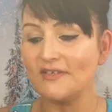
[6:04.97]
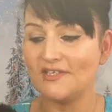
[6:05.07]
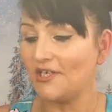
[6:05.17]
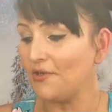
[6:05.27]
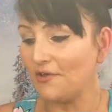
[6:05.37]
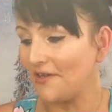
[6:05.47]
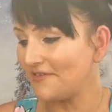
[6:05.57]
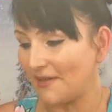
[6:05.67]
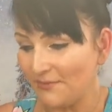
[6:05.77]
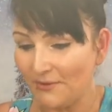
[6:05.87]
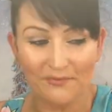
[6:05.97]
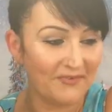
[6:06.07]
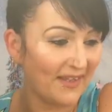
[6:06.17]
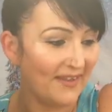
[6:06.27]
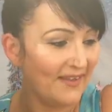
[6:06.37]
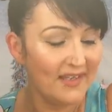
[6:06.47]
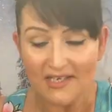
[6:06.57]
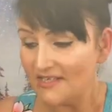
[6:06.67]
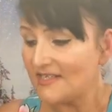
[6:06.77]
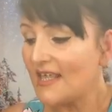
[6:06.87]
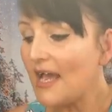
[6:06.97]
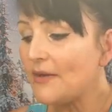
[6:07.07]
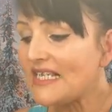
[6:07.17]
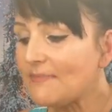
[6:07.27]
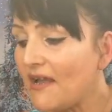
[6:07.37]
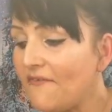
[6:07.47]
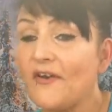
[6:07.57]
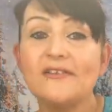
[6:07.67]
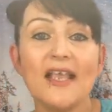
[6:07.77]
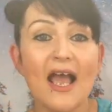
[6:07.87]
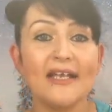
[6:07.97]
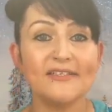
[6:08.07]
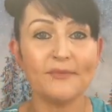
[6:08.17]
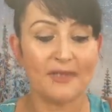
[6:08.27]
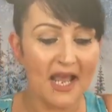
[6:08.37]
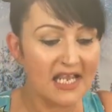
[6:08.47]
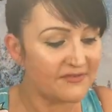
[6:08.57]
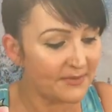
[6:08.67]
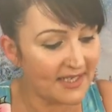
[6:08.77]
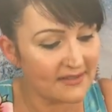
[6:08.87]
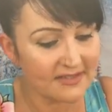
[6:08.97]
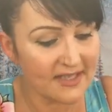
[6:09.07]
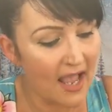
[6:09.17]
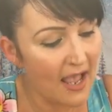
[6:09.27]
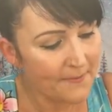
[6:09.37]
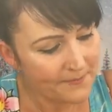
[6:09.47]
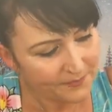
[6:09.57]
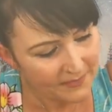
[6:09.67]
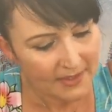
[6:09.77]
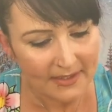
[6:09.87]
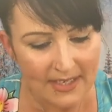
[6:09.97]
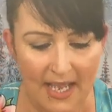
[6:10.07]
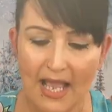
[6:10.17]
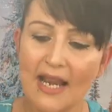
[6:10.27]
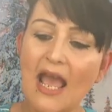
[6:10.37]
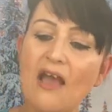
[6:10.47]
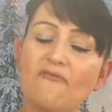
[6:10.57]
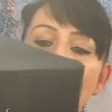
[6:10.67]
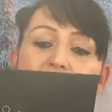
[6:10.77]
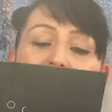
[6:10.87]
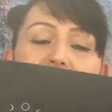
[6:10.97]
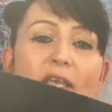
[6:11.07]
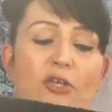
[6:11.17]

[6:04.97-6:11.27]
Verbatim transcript: They're so goddamn comfy. So that is my first item, guys, from Killstar. And I have my